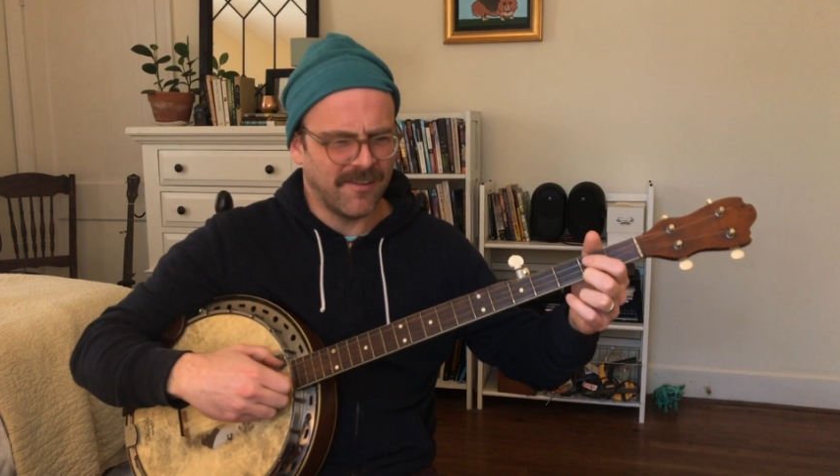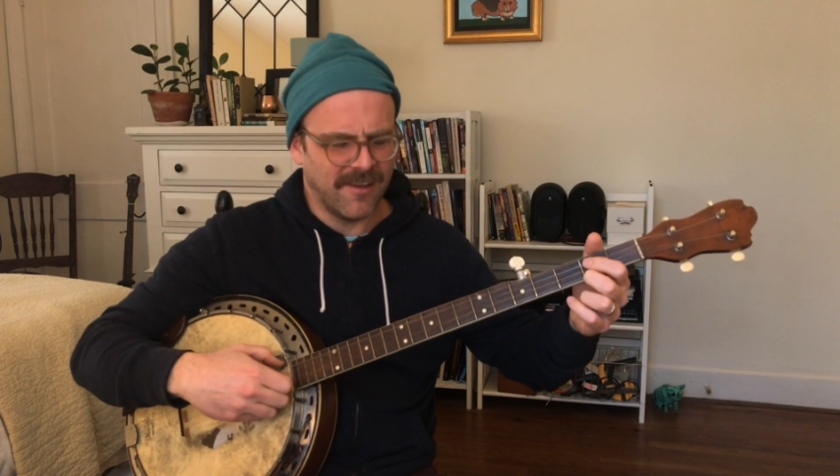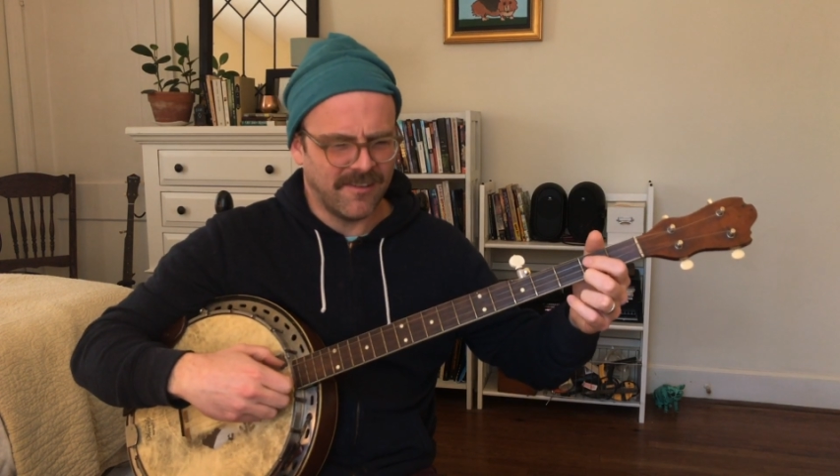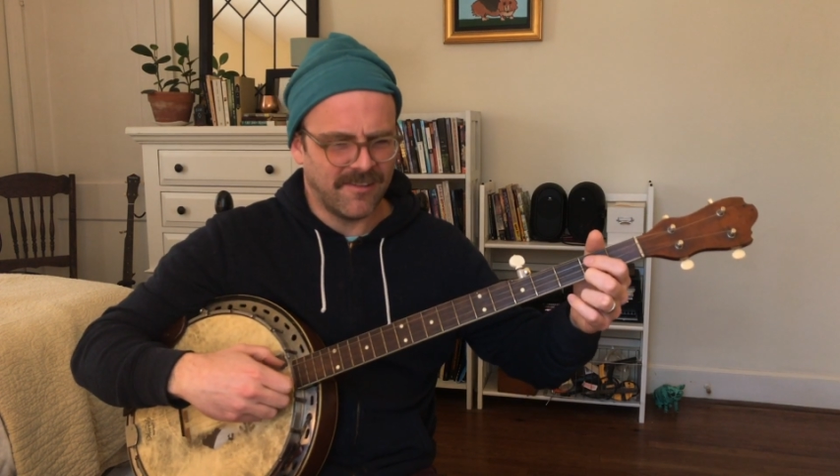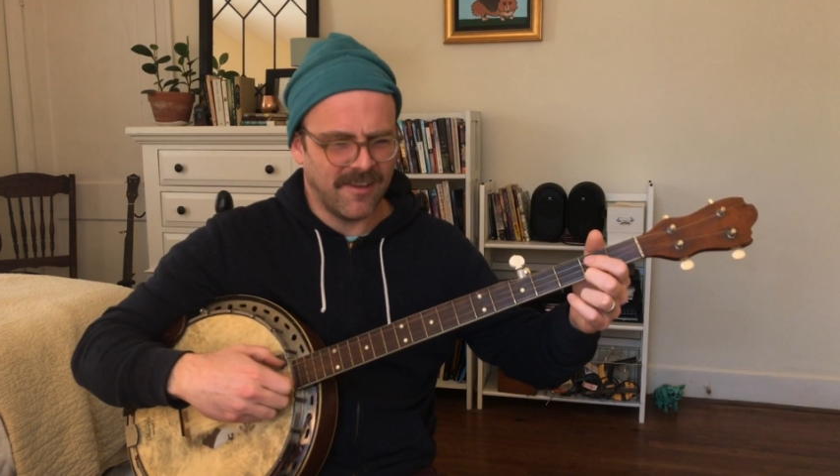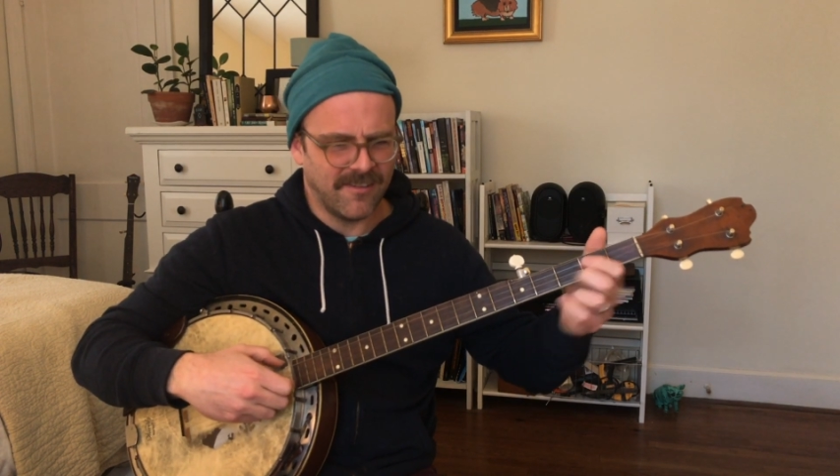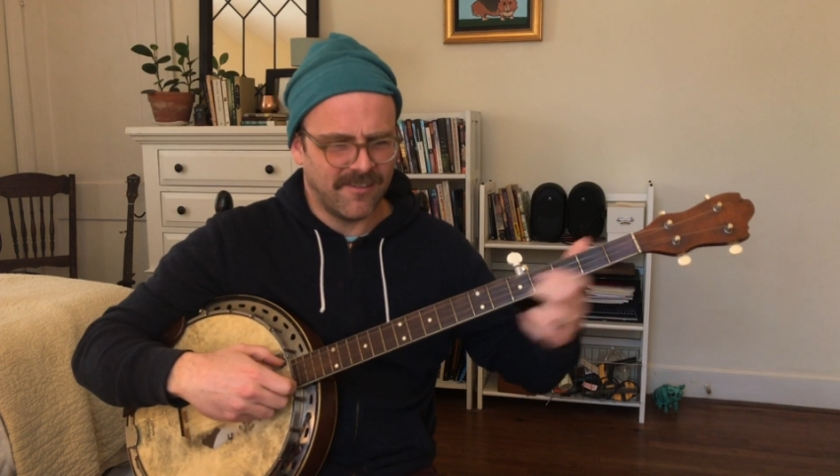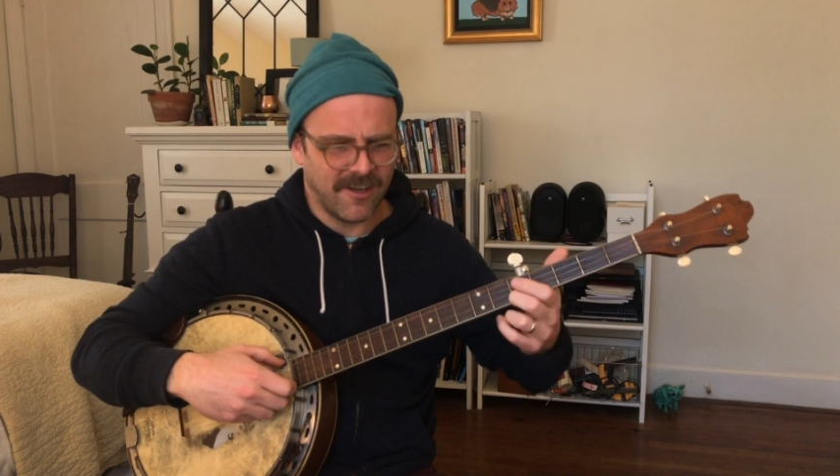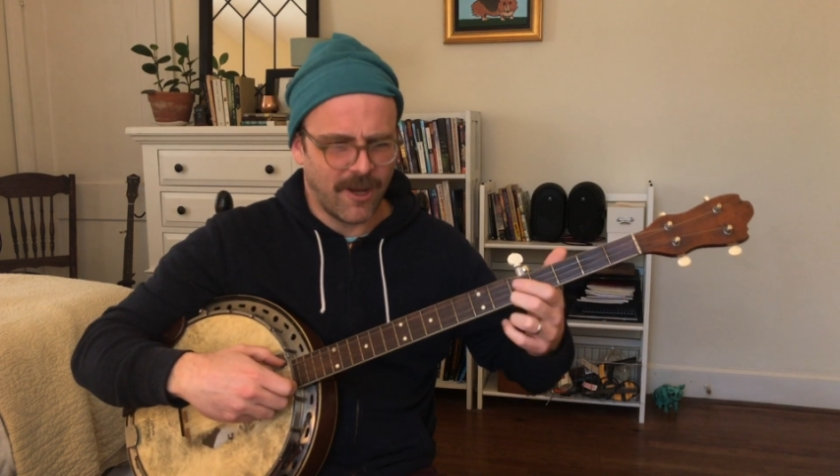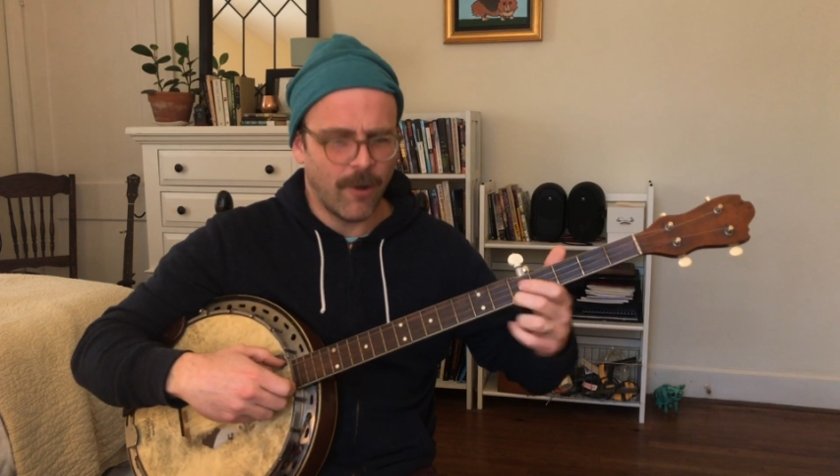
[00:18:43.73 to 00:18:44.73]
is
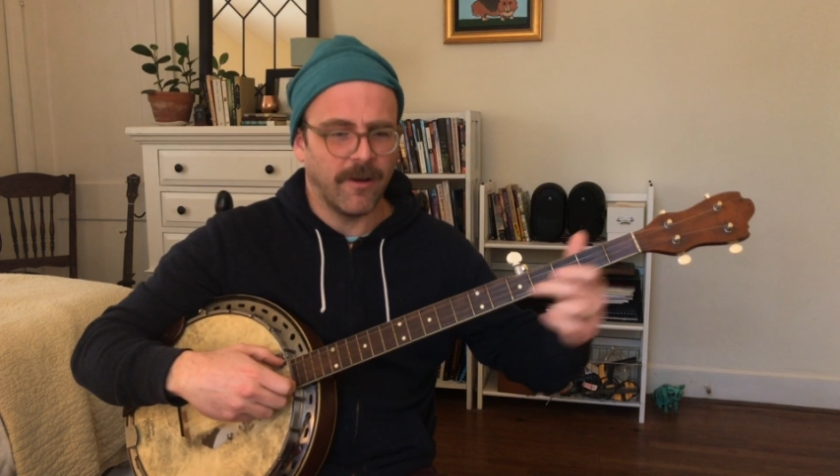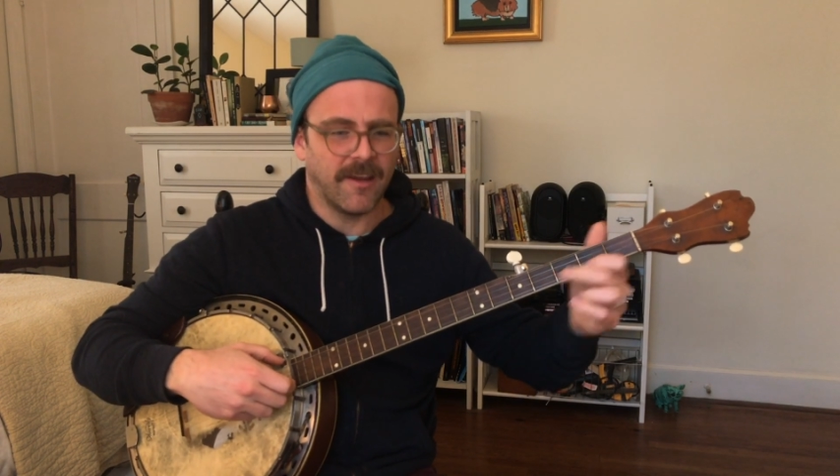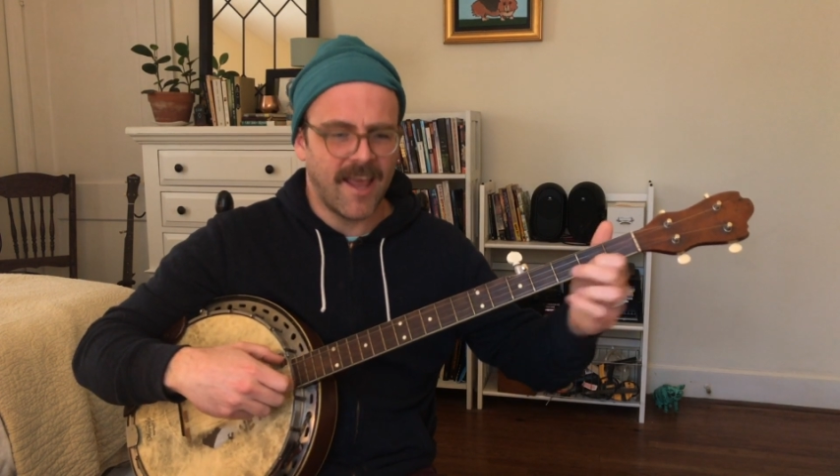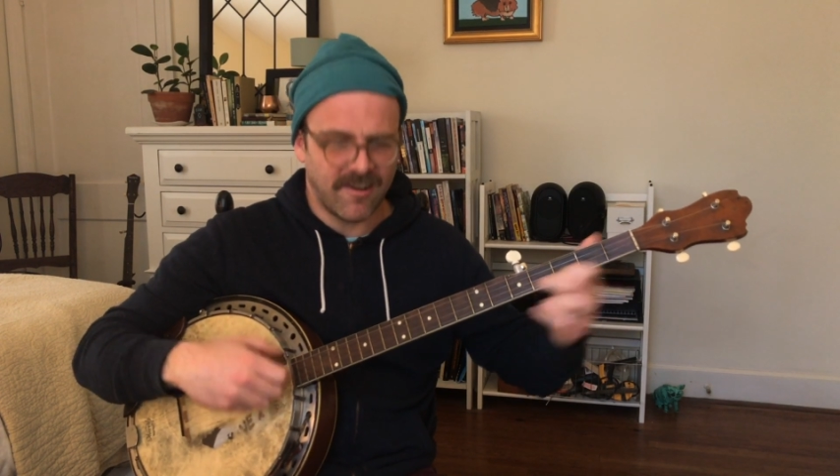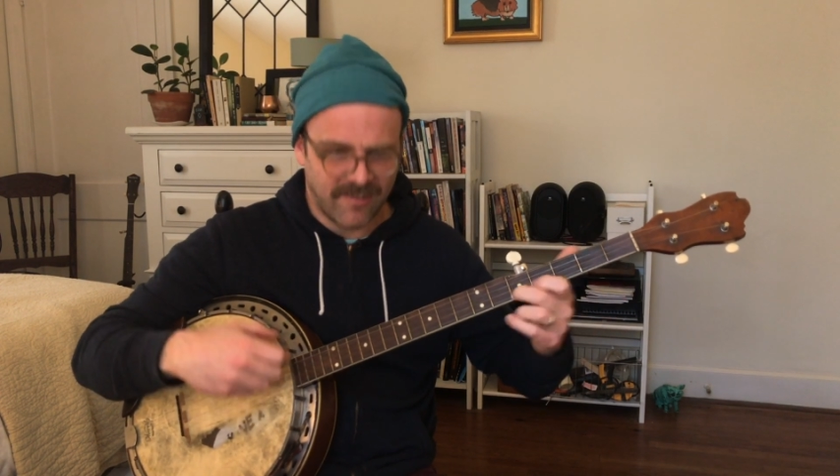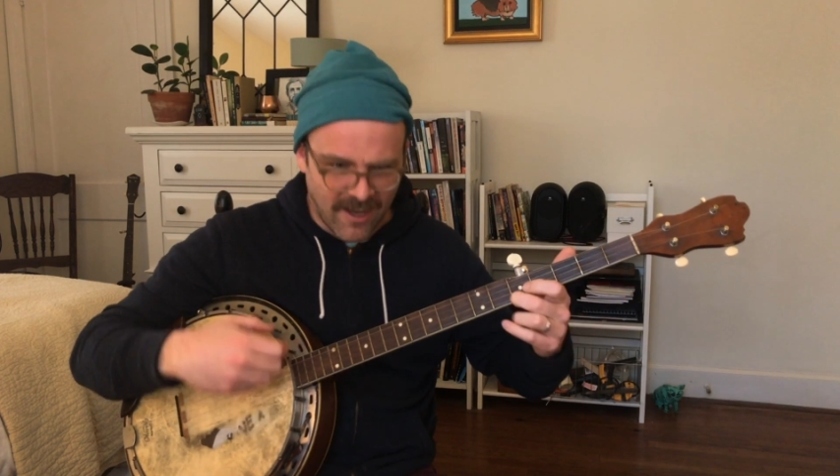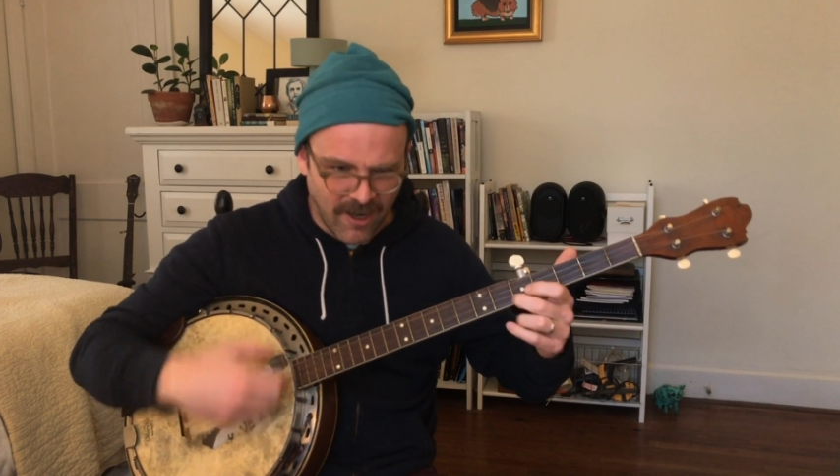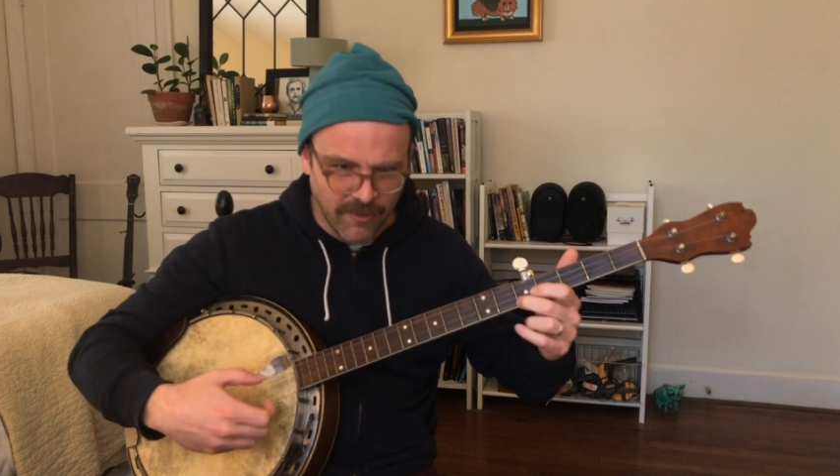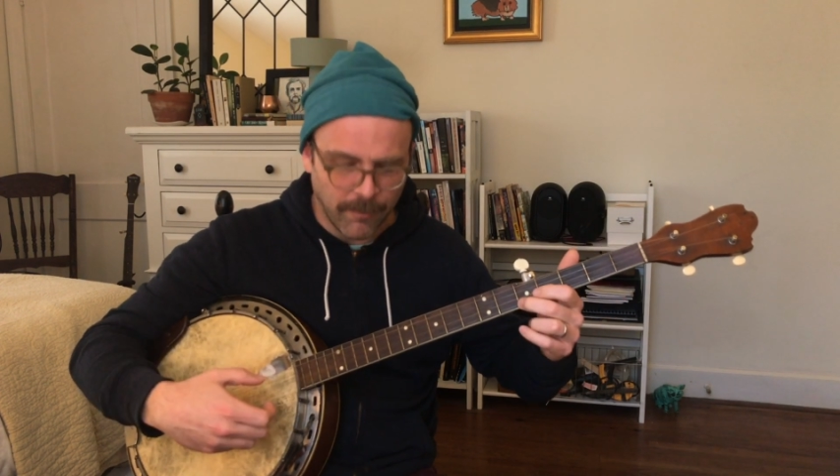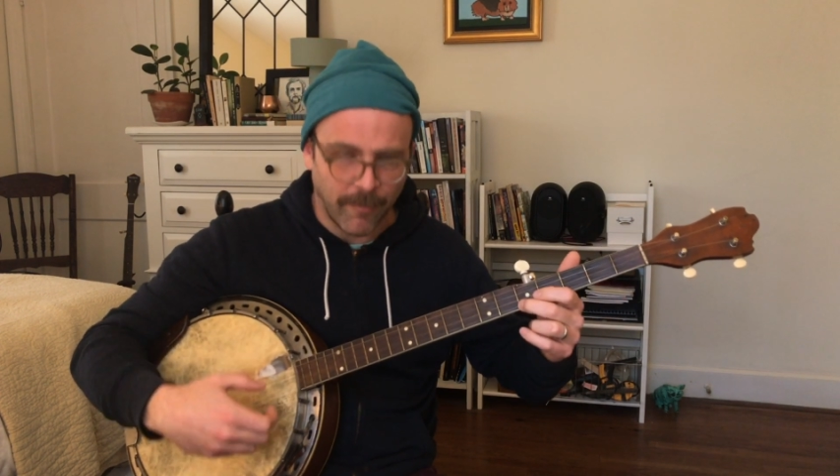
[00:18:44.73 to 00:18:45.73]
to go and catch that
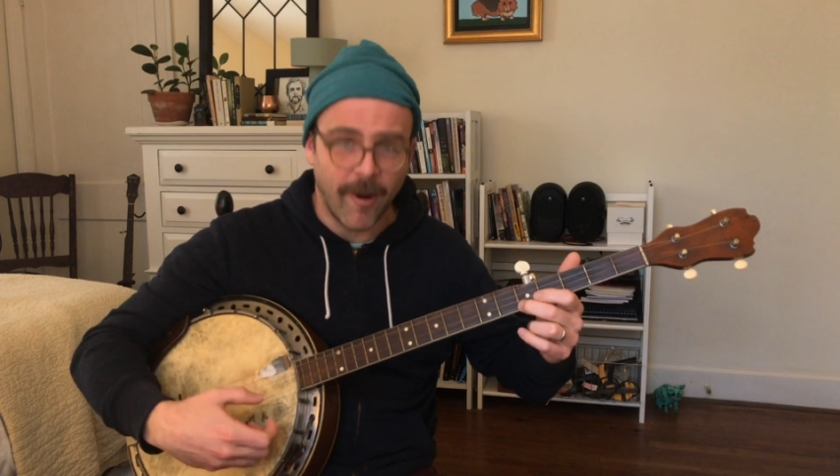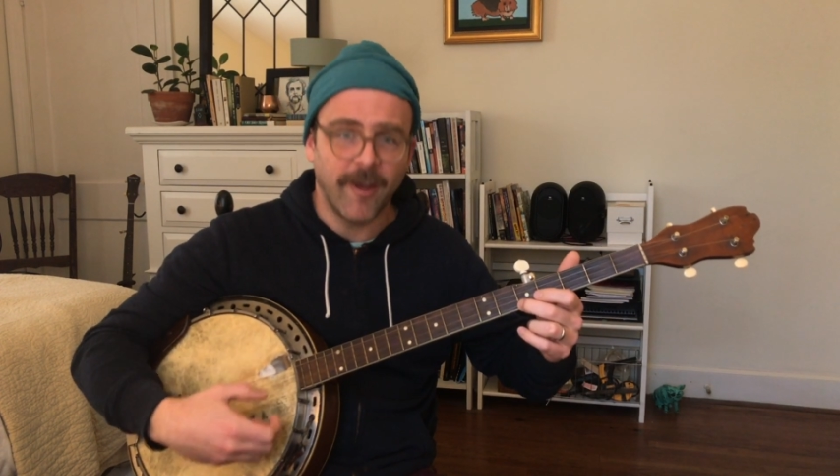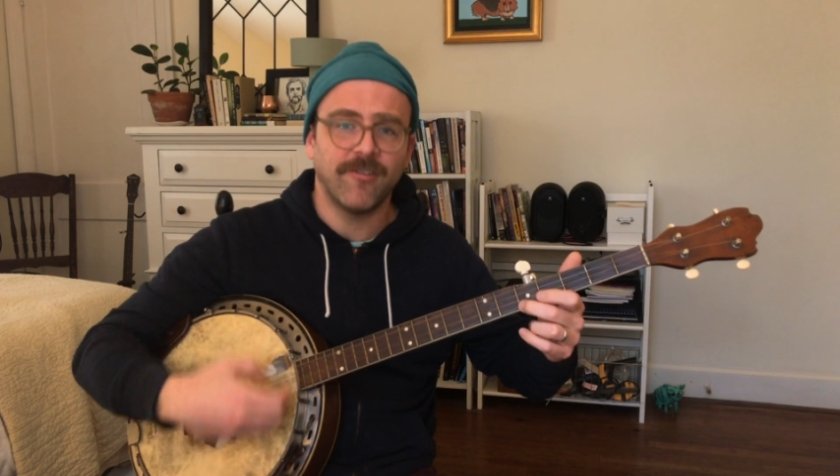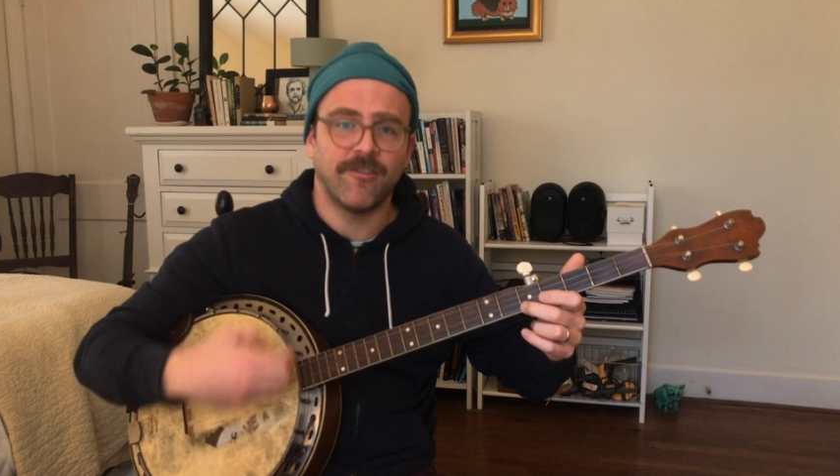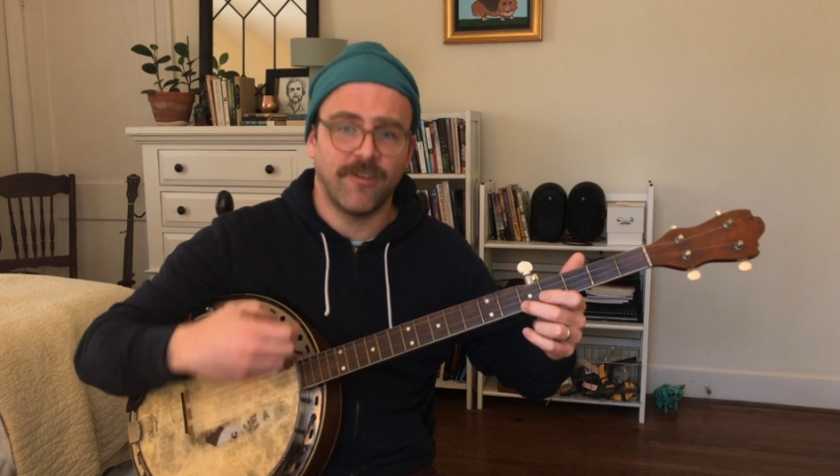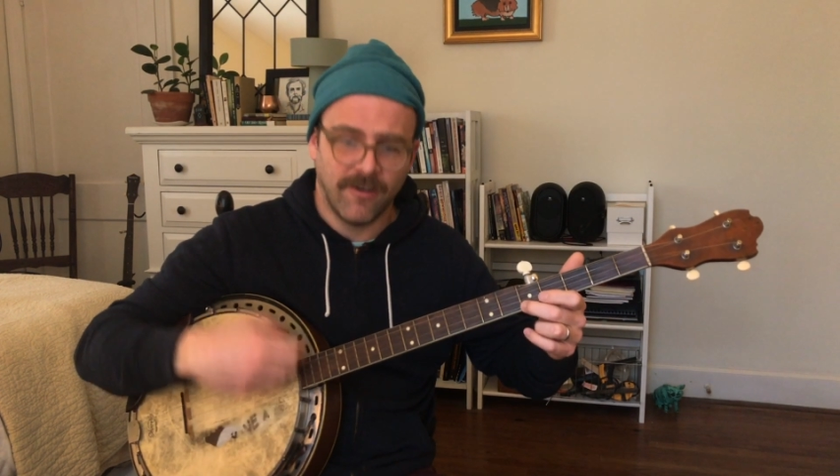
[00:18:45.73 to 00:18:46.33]
on the brush.